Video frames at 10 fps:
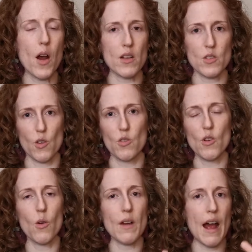bar, so you
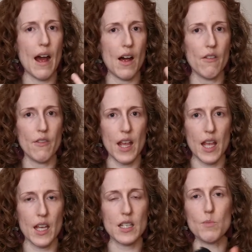don't have
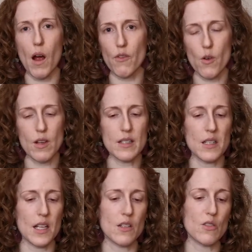a spot
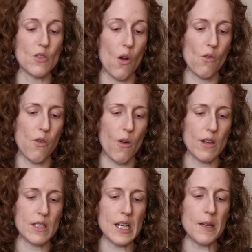focus, it's zone
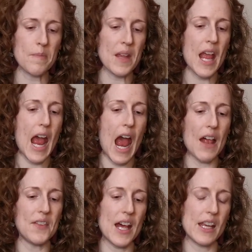focusing.
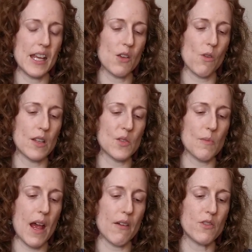And then it runs
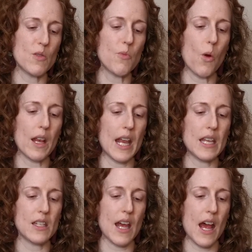from
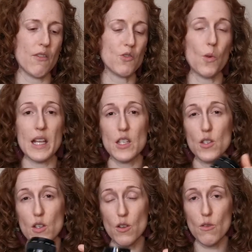f2.8 to
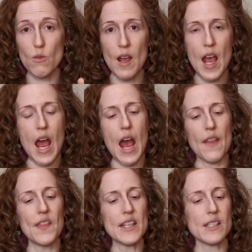f22,
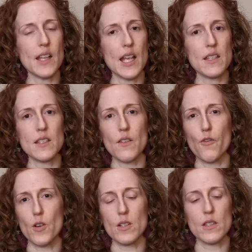and this lens
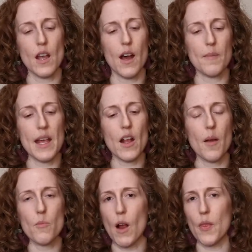first,
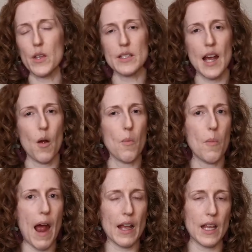Nikon brought this out
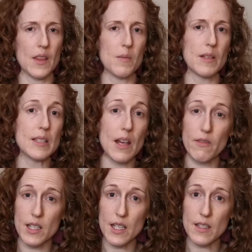back in the
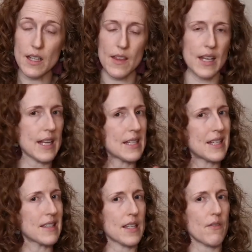mid-70s, I think
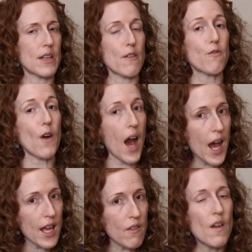
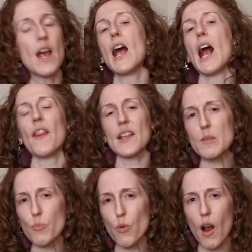1975, and
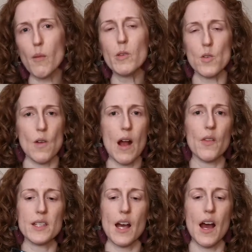that's probably
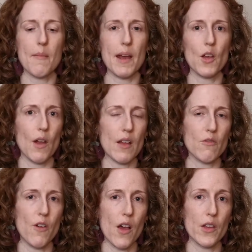around the time my
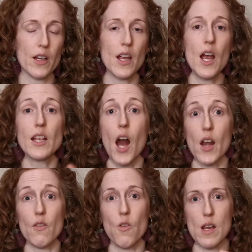grandfather
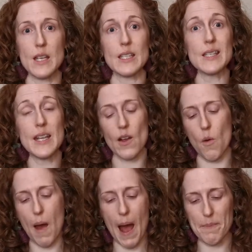got it for his
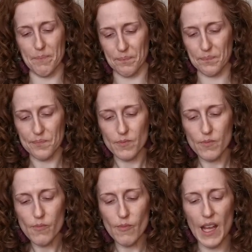Nikkomat.
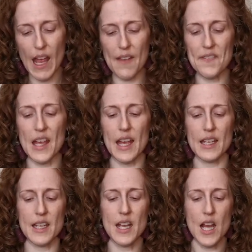And
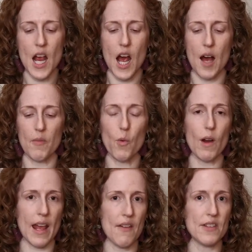then the
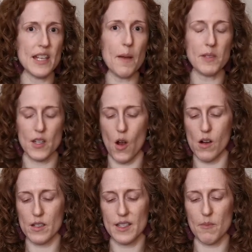one I have adapted
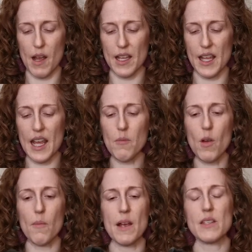onto my
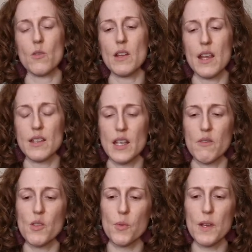camera, my Sony
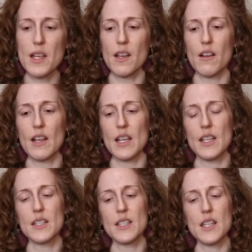a7 III here,
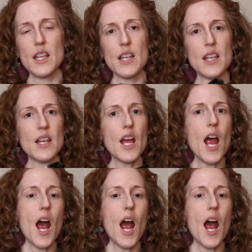is the